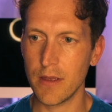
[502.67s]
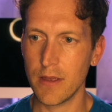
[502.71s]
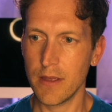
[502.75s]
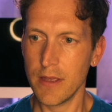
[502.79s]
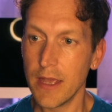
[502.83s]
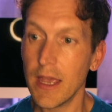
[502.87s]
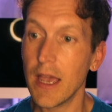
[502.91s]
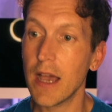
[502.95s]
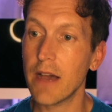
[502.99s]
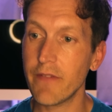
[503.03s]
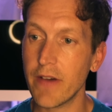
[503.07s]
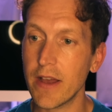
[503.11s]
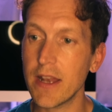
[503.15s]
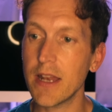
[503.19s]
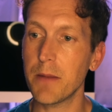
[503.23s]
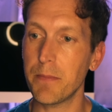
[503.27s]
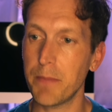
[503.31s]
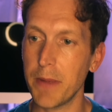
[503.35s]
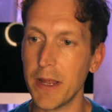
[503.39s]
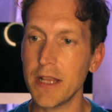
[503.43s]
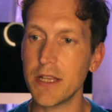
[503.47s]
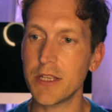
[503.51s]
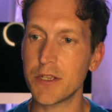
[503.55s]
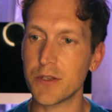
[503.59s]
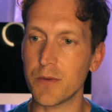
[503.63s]
Yeah, I've added a
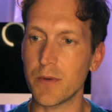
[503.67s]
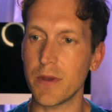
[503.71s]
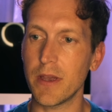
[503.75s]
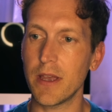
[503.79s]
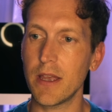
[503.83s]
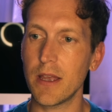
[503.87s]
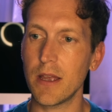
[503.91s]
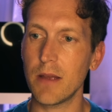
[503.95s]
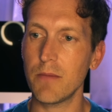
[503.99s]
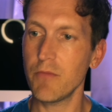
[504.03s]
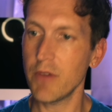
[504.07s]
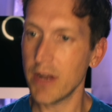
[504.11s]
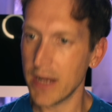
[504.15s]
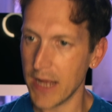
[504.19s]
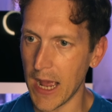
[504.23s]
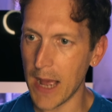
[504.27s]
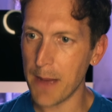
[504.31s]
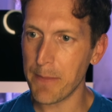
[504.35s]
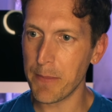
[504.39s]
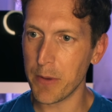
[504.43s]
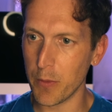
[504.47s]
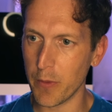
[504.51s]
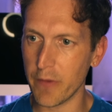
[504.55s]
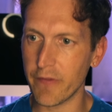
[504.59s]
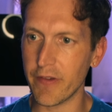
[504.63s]
beat to it. I'm really
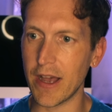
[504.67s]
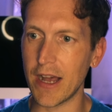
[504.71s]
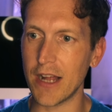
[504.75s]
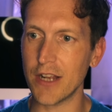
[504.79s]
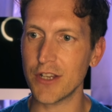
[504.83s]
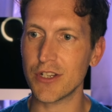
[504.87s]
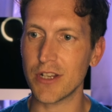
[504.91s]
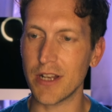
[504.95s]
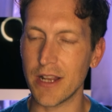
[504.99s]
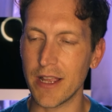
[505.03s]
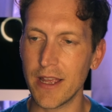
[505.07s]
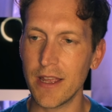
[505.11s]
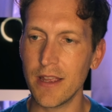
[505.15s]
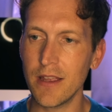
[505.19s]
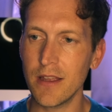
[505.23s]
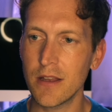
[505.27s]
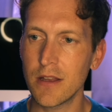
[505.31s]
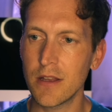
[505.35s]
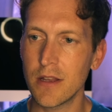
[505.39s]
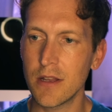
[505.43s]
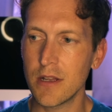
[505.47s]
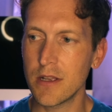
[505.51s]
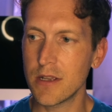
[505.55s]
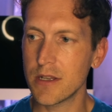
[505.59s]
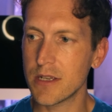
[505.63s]
happy with it, actually.
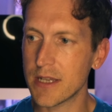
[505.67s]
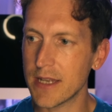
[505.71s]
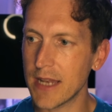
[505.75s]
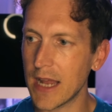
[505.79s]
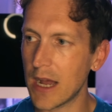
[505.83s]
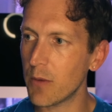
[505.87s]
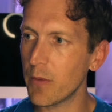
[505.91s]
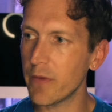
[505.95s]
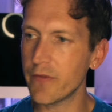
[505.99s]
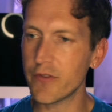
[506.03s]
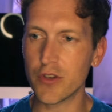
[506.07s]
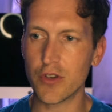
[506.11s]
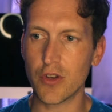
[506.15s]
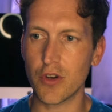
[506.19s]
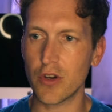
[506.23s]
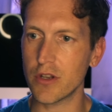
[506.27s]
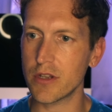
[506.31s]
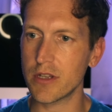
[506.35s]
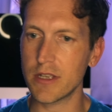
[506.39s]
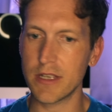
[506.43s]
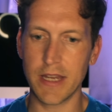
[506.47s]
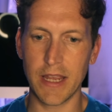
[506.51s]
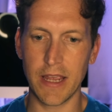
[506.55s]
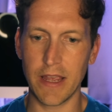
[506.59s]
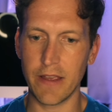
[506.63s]
So now we've just got to
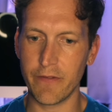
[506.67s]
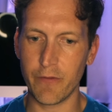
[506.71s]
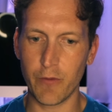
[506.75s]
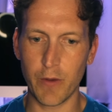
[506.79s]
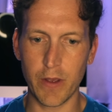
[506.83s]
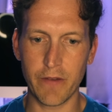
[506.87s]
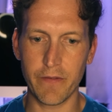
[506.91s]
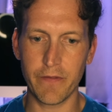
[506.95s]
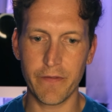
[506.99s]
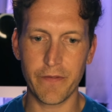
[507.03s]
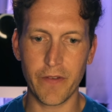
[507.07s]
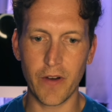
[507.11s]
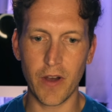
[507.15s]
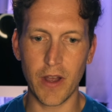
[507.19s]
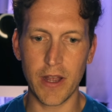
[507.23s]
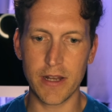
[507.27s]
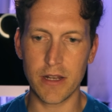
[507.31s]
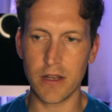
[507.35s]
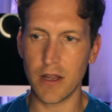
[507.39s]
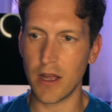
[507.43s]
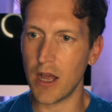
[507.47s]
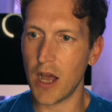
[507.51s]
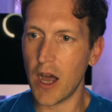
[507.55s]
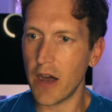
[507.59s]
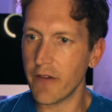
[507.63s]
see if we can find,
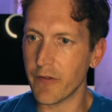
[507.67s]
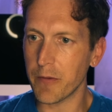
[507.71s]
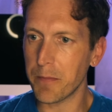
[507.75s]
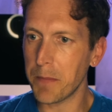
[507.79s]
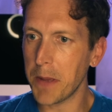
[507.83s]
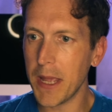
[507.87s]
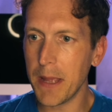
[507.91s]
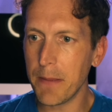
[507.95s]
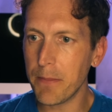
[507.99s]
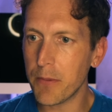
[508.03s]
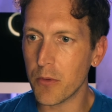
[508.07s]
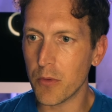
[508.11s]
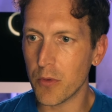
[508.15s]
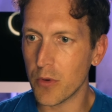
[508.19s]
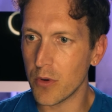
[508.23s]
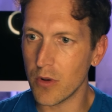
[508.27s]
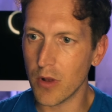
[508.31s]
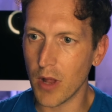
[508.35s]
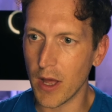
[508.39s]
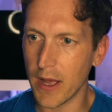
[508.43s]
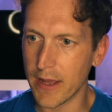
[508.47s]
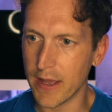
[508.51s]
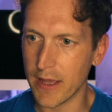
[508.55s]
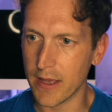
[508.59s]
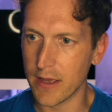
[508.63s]
like, other people who like